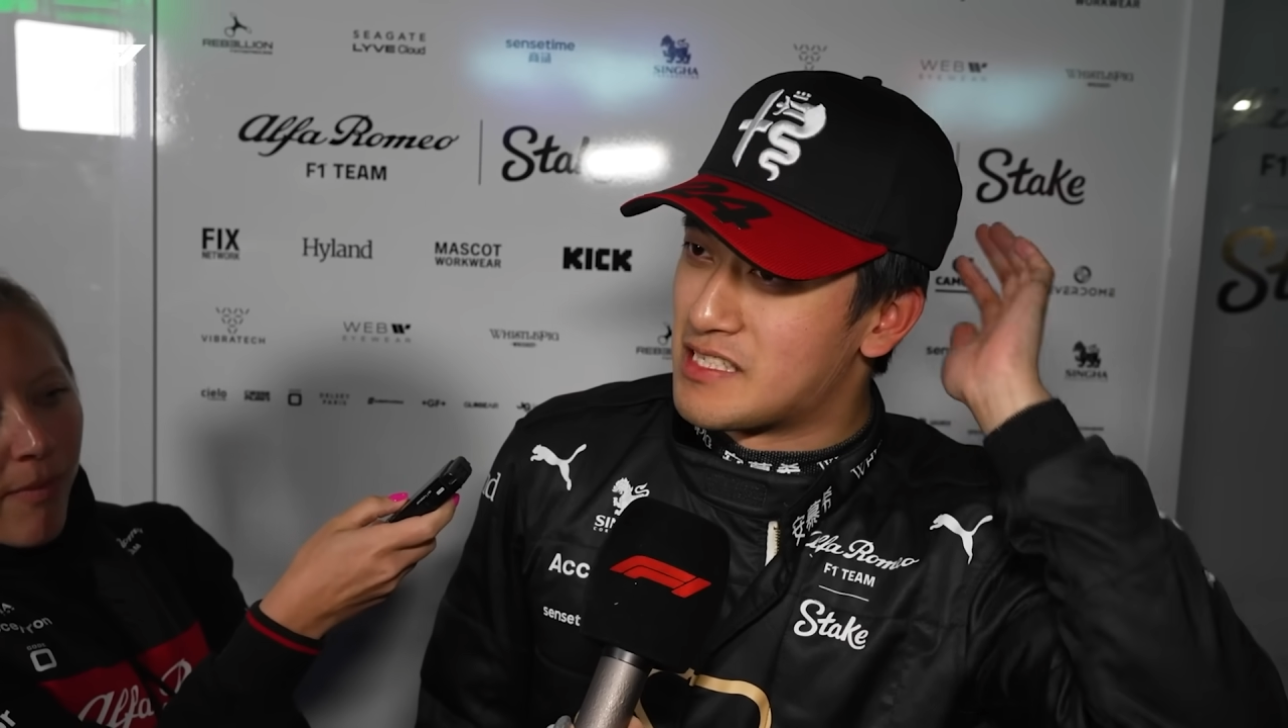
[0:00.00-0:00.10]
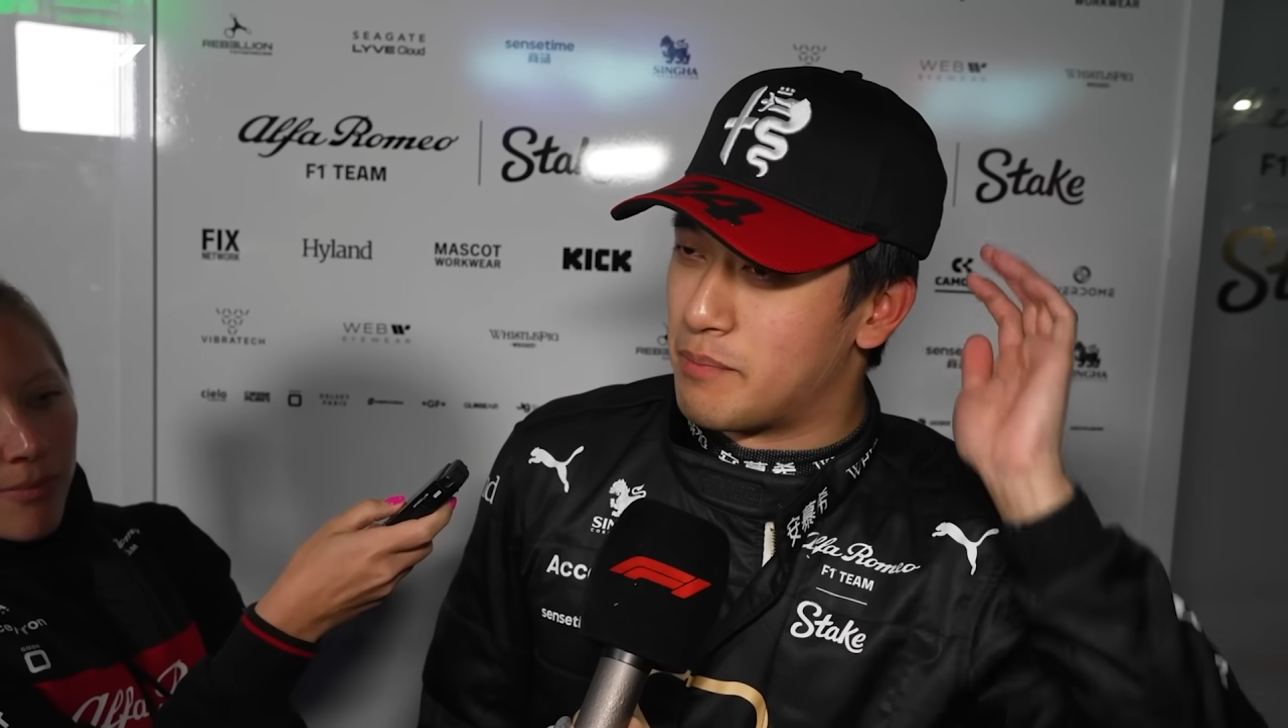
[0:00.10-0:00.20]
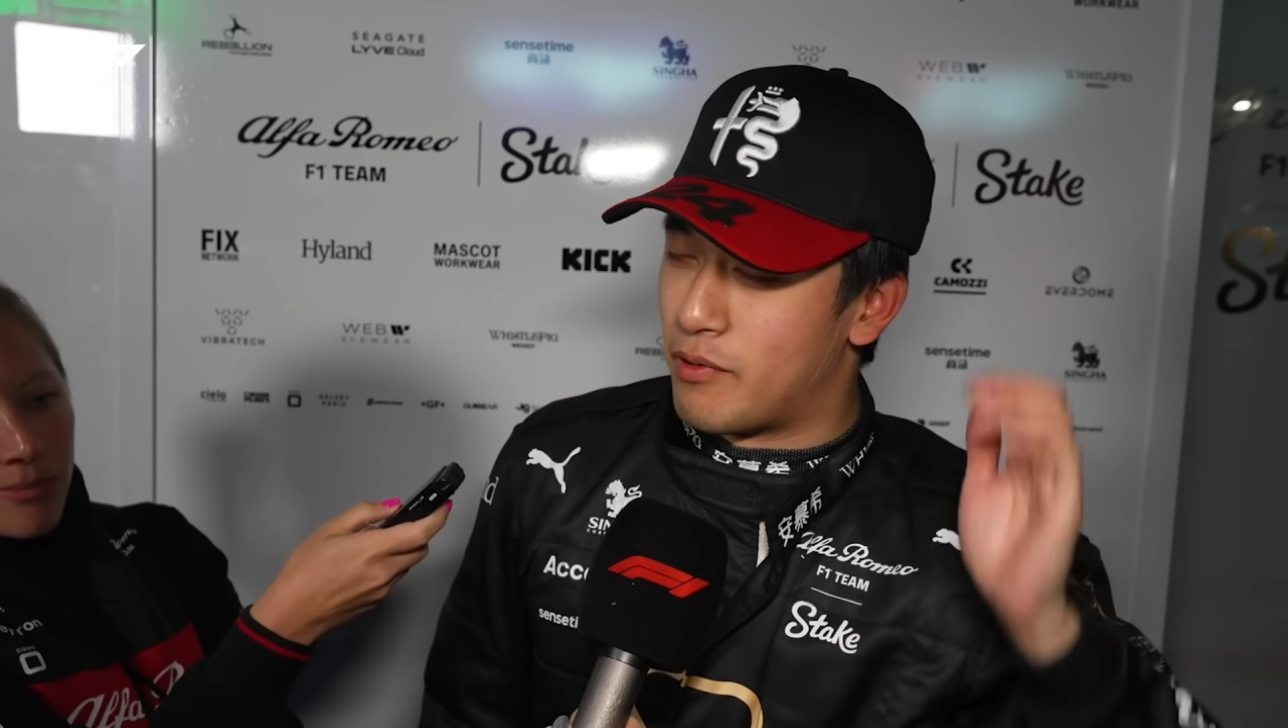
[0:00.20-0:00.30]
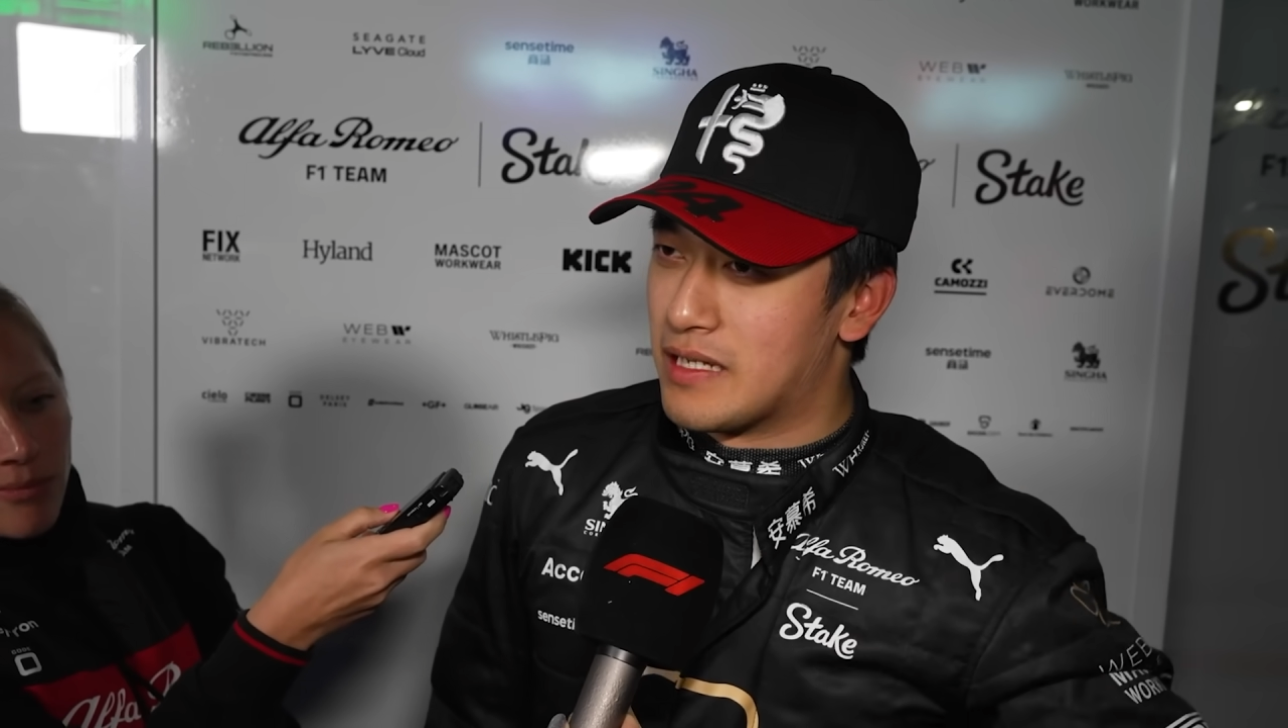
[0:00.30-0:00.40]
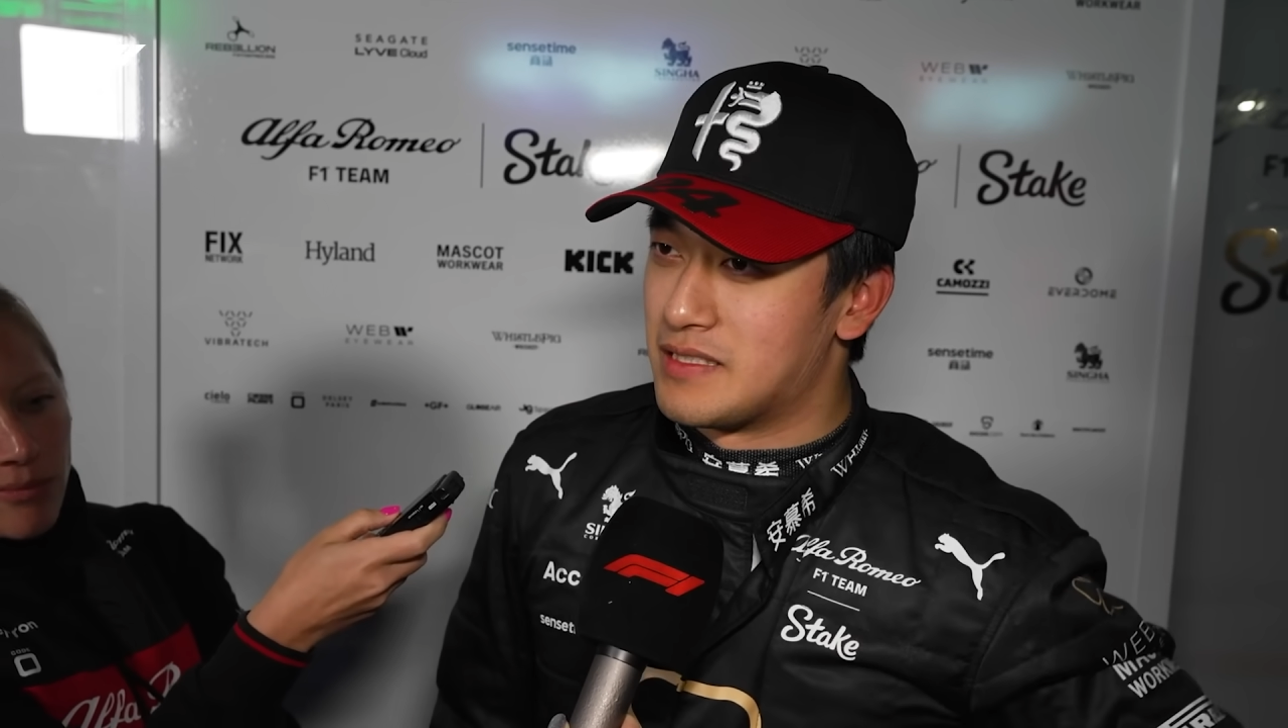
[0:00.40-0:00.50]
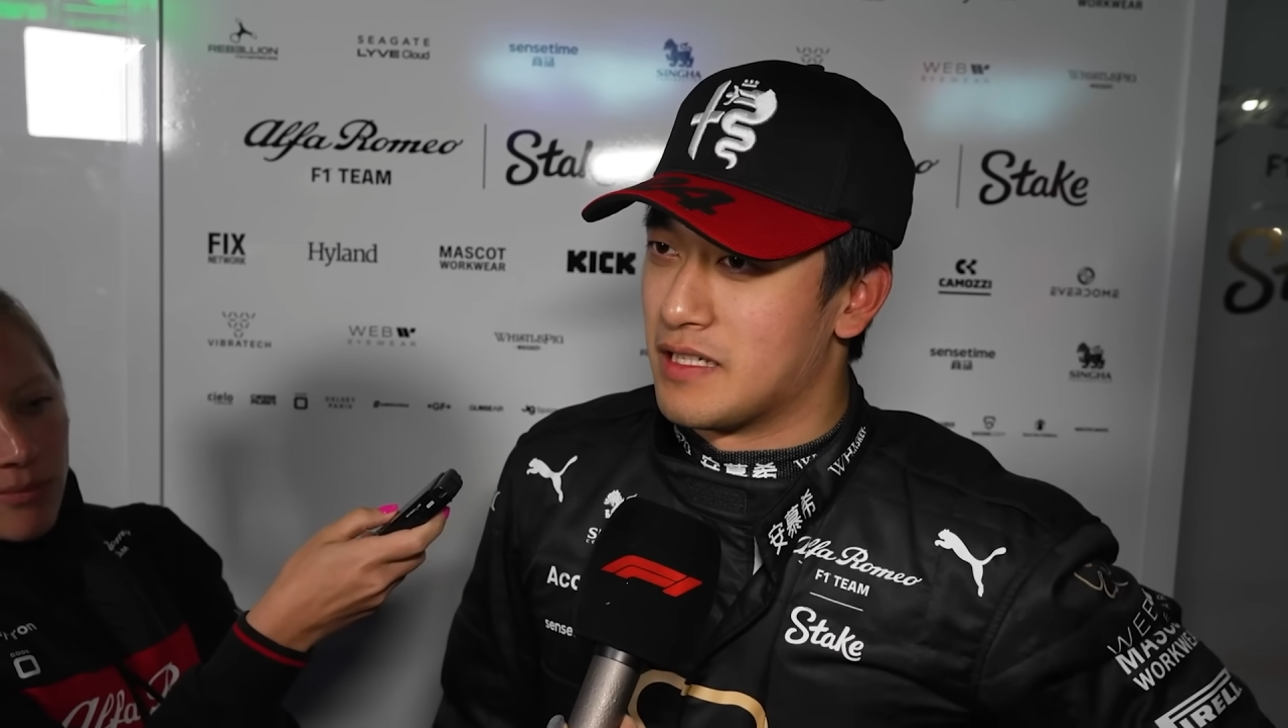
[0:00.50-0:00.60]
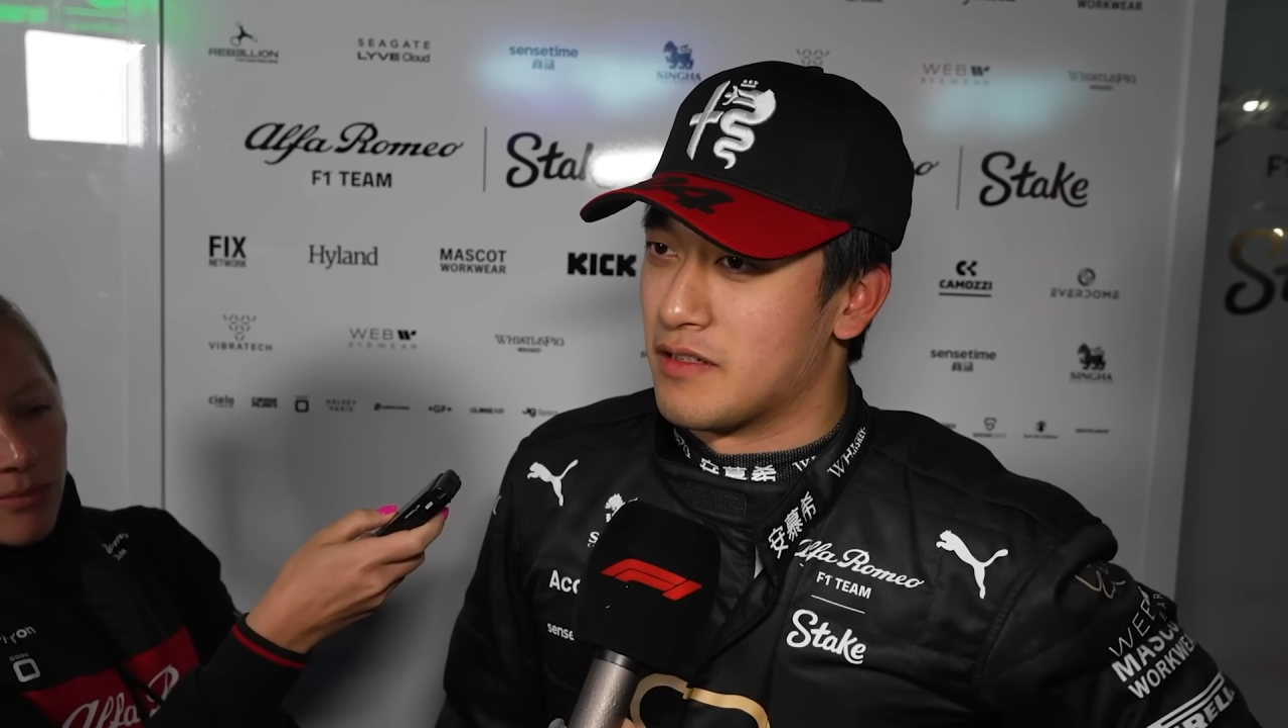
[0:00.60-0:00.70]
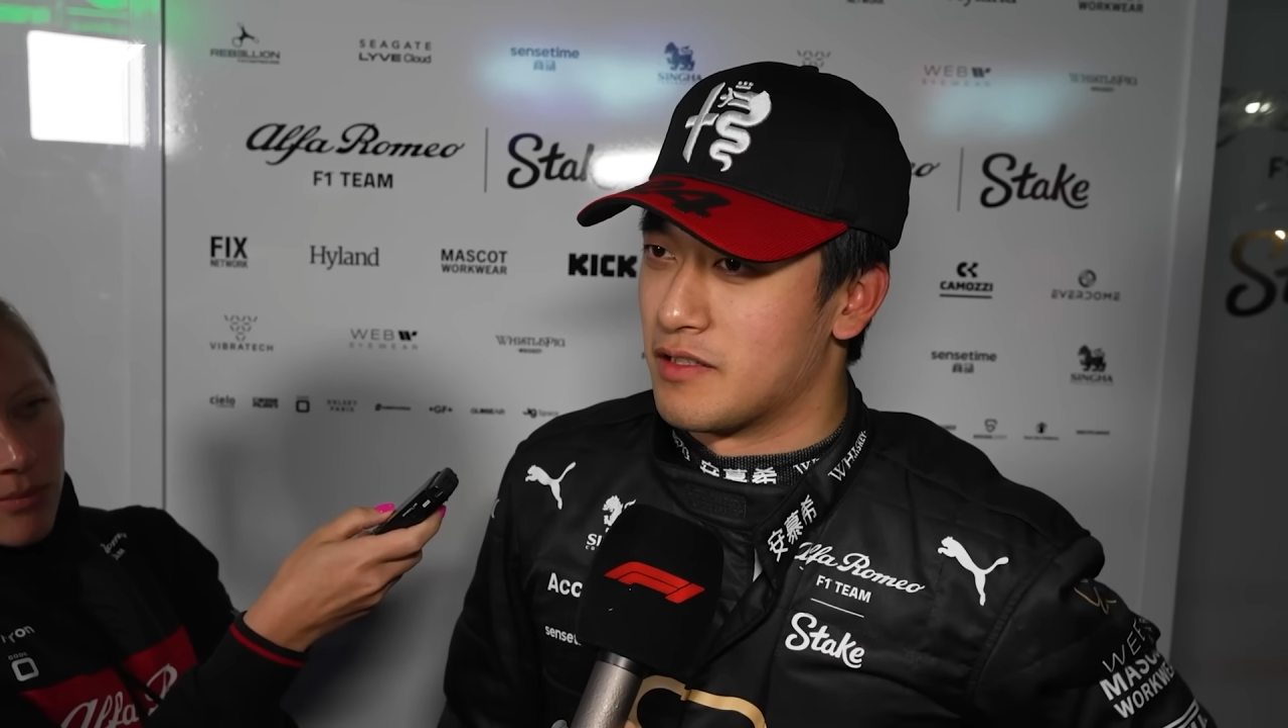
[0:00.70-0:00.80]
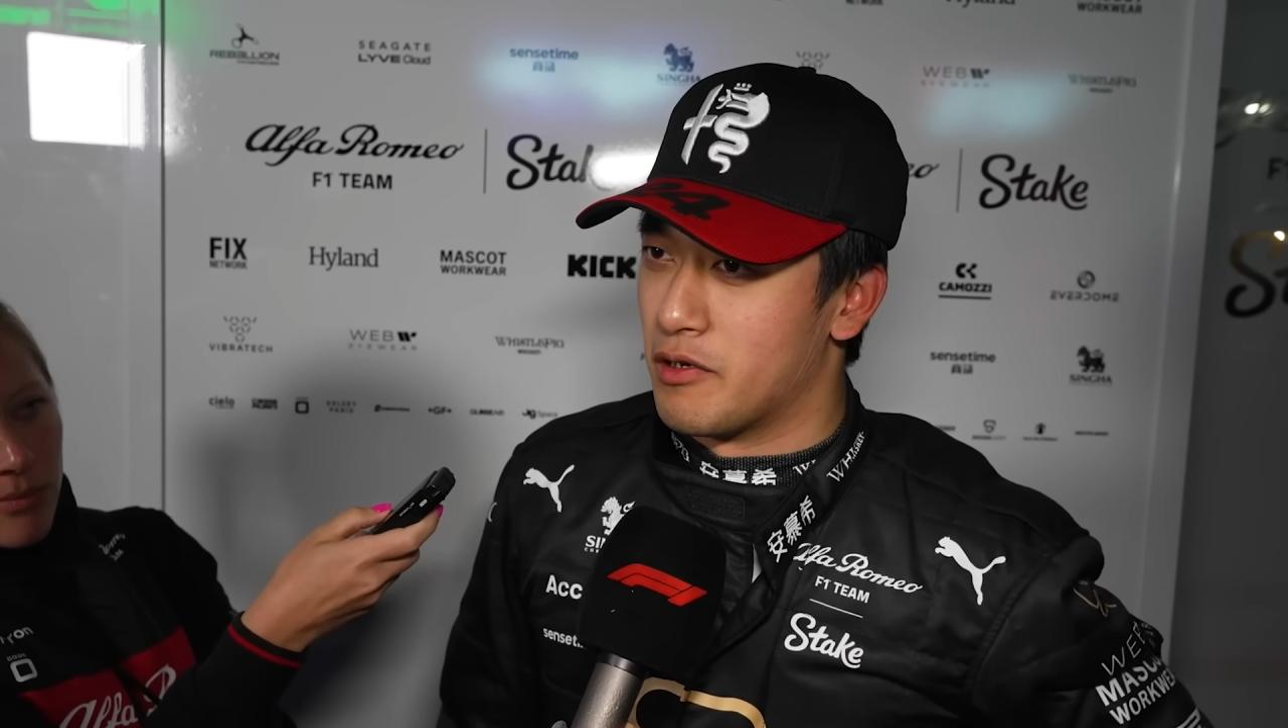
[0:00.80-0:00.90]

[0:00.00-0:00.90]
surprising,